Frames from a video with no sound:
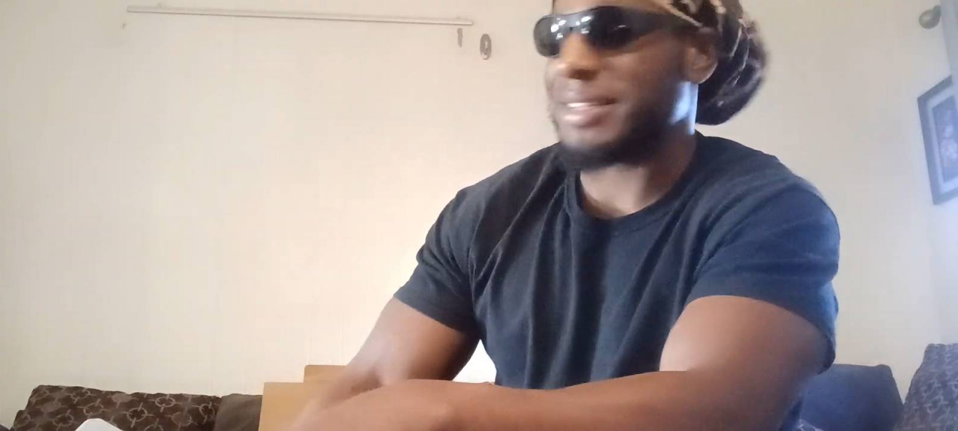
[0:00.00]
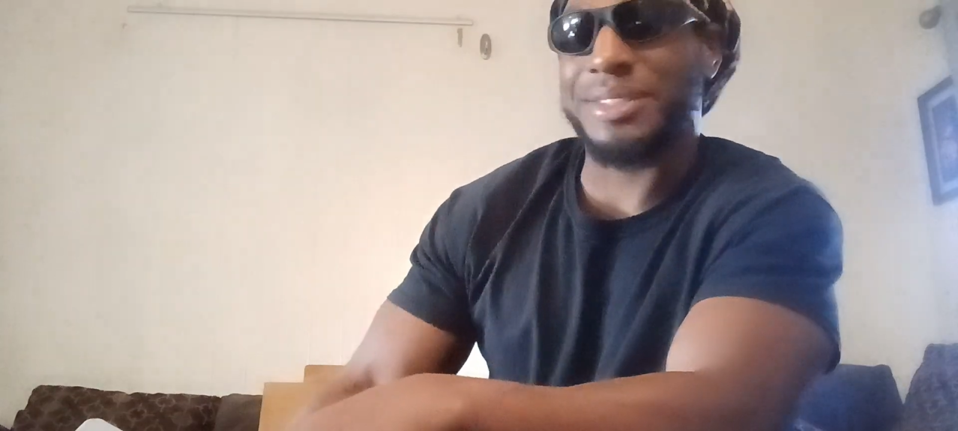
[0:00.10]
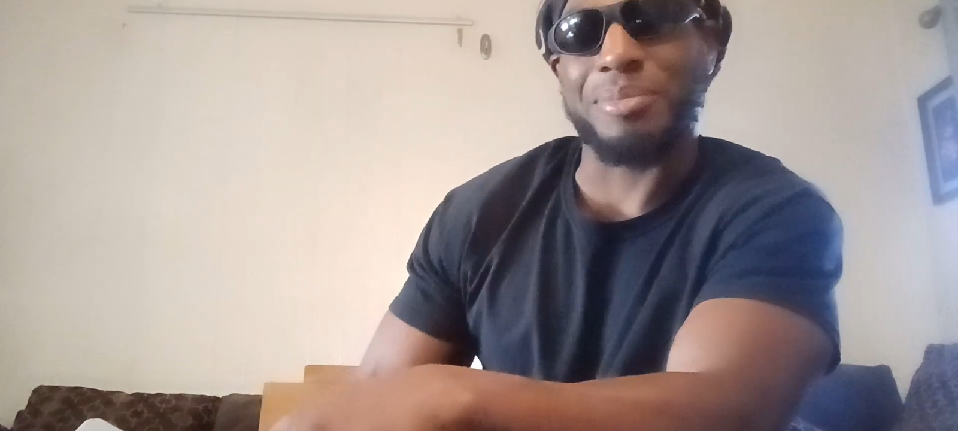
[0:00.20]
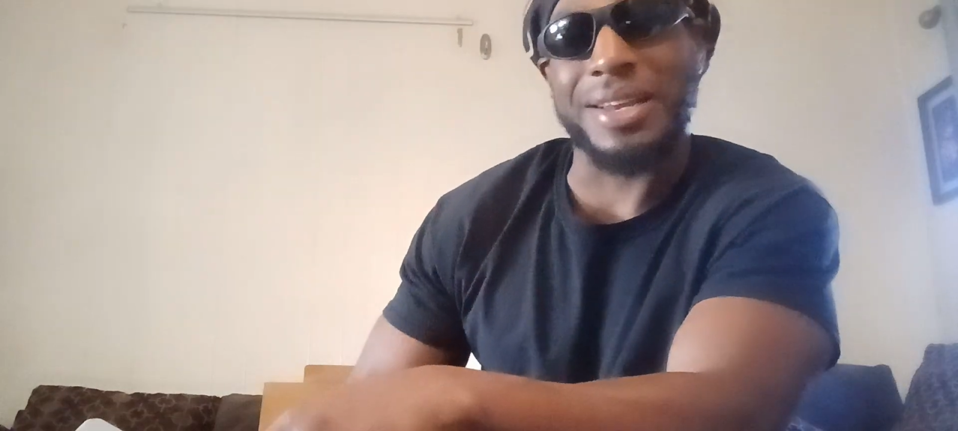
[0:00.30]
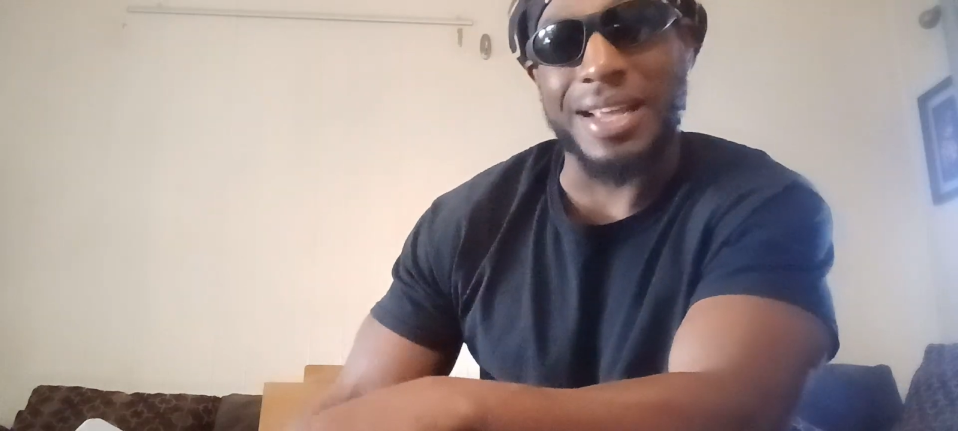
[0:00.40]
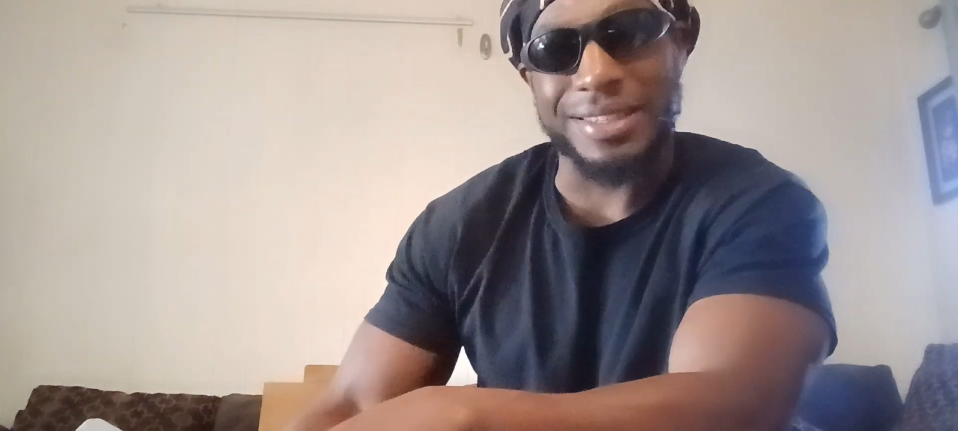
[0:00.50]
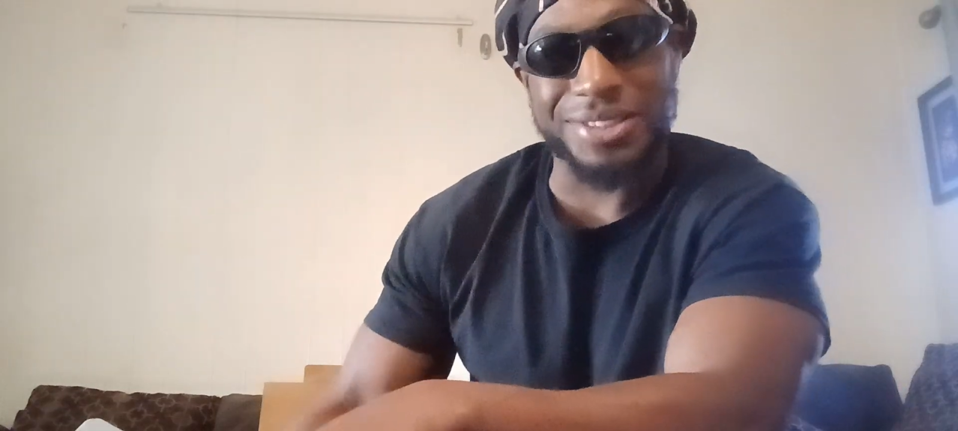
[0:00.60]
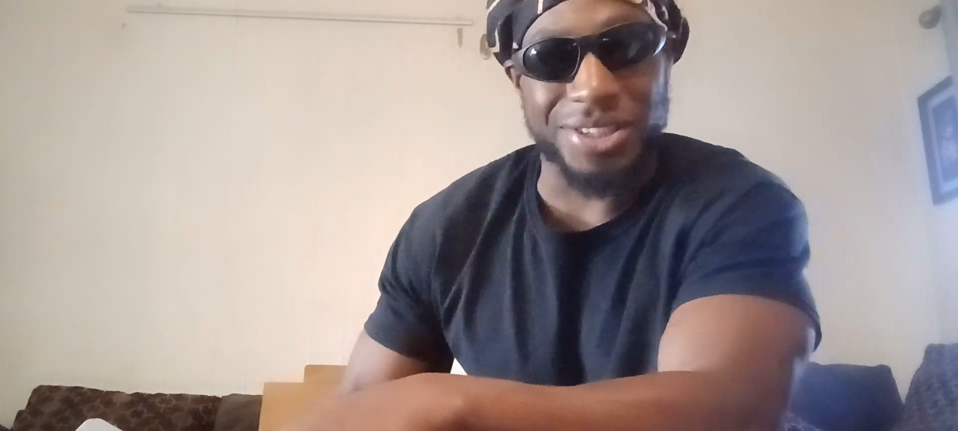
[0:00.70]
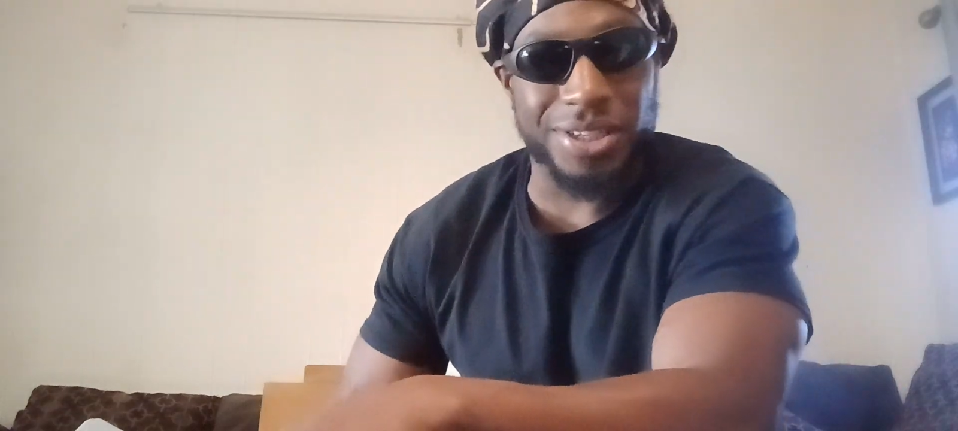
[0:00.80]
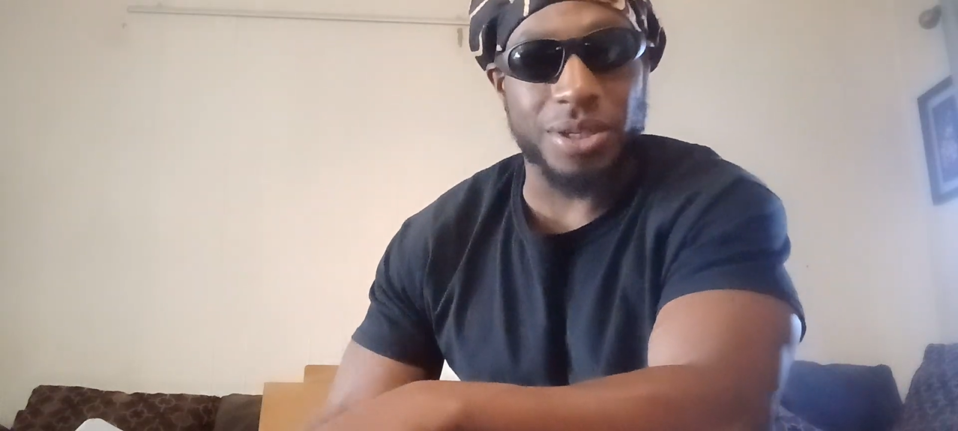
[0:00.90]
Somebody asked
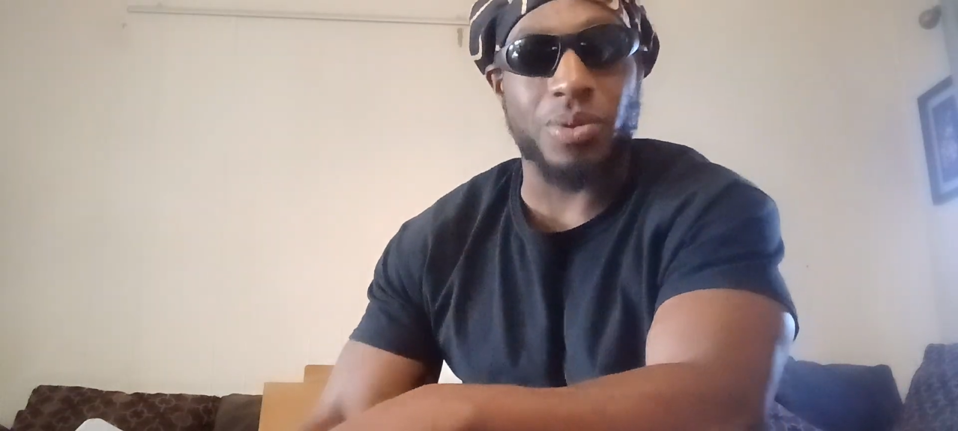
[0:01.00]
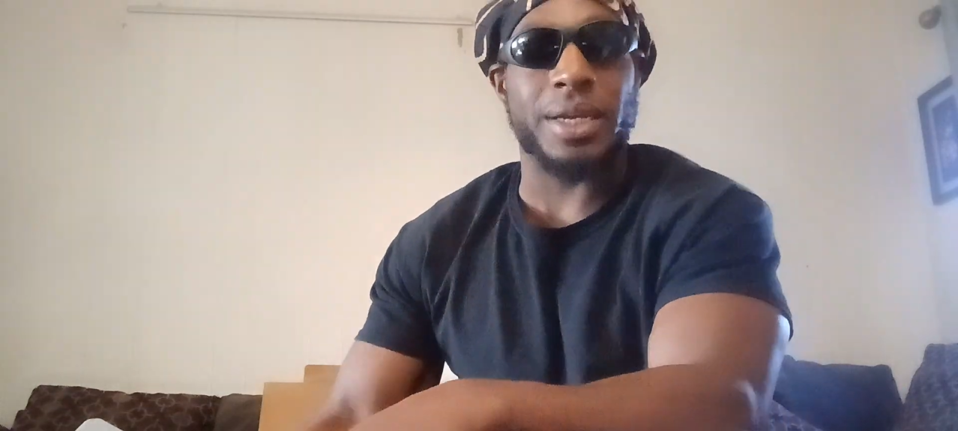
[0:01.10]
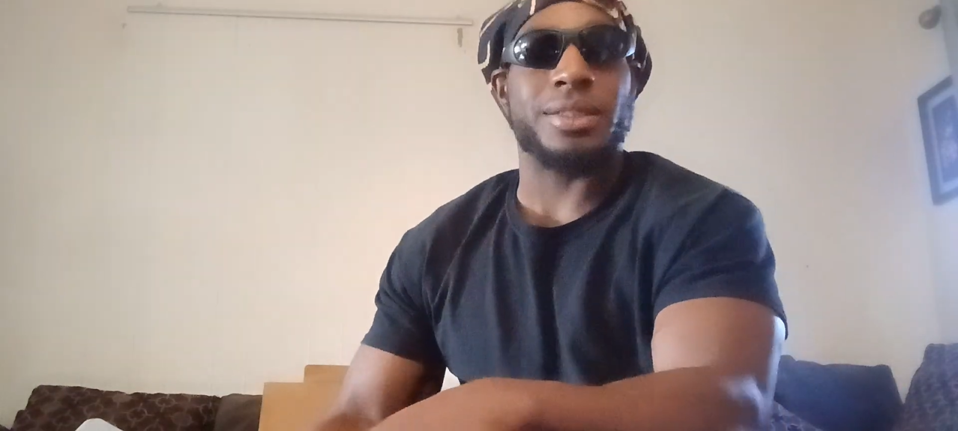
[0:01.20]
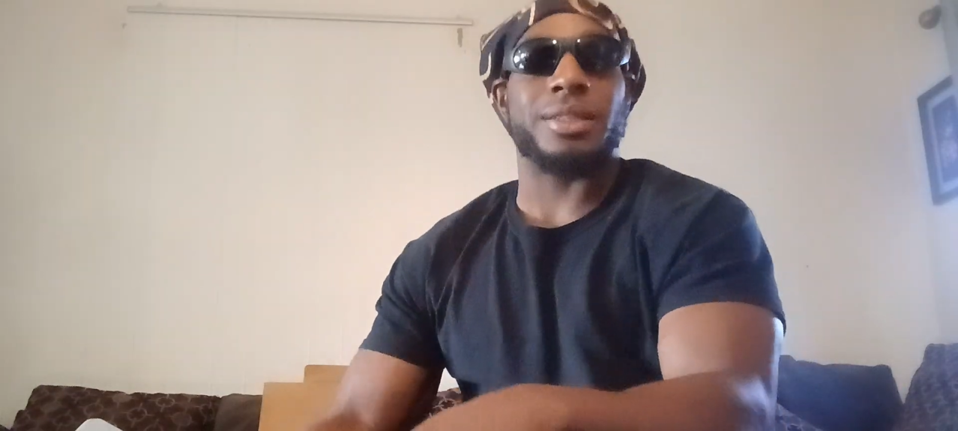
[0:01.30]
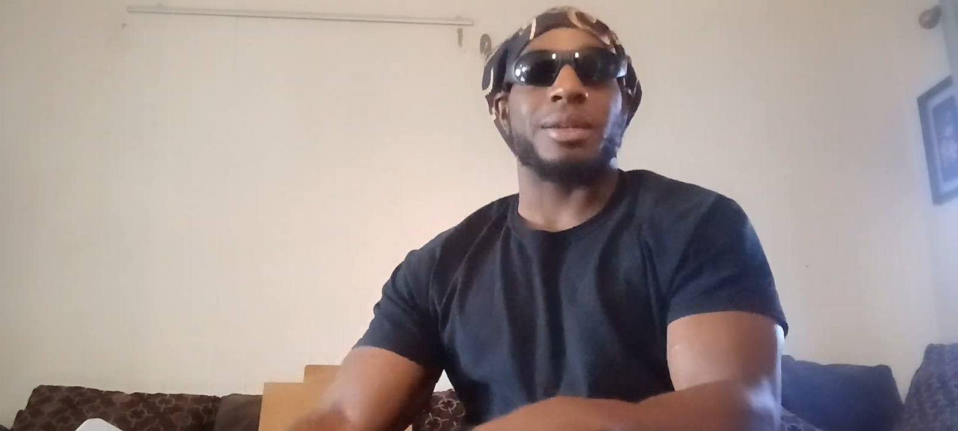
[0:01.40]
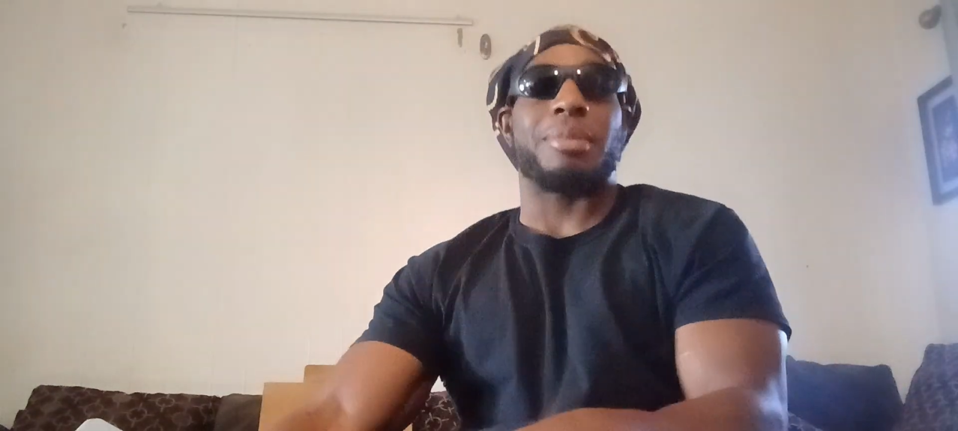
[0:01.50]
a good question